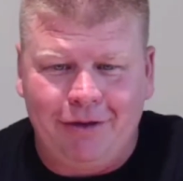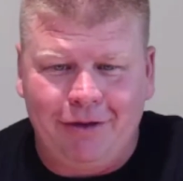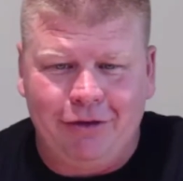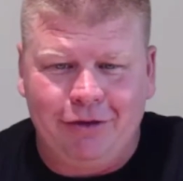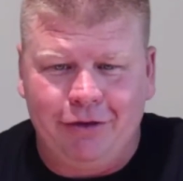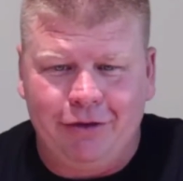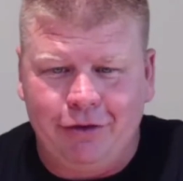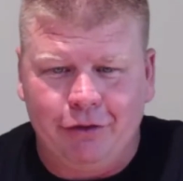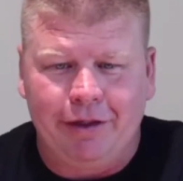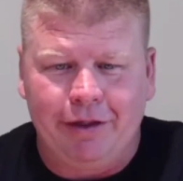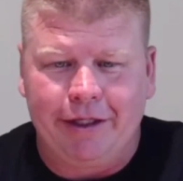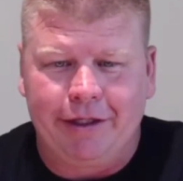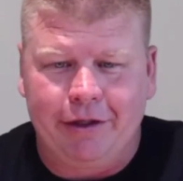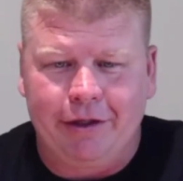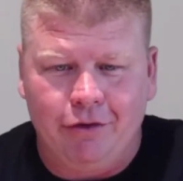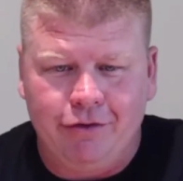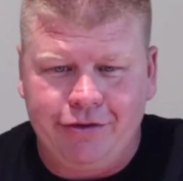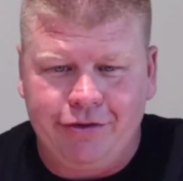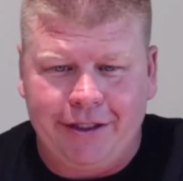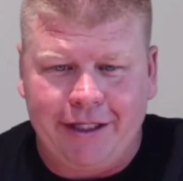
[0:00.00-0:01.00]
you do any
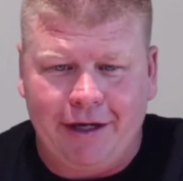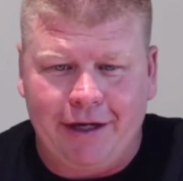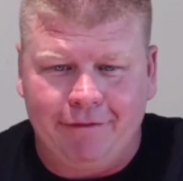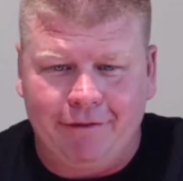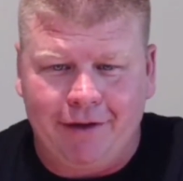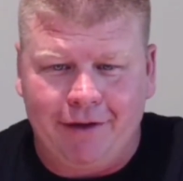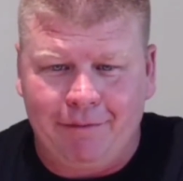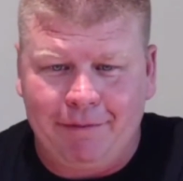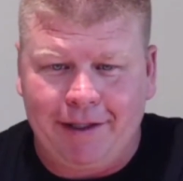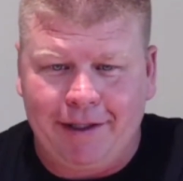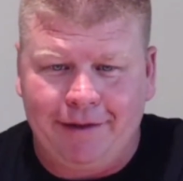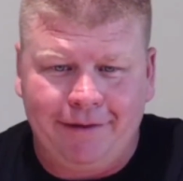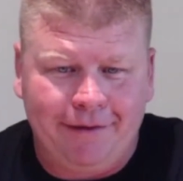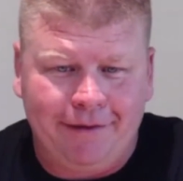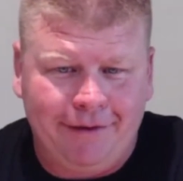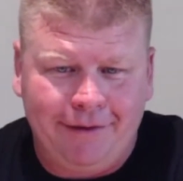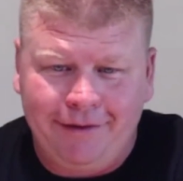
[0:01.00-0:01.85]
coaching ever? I mean,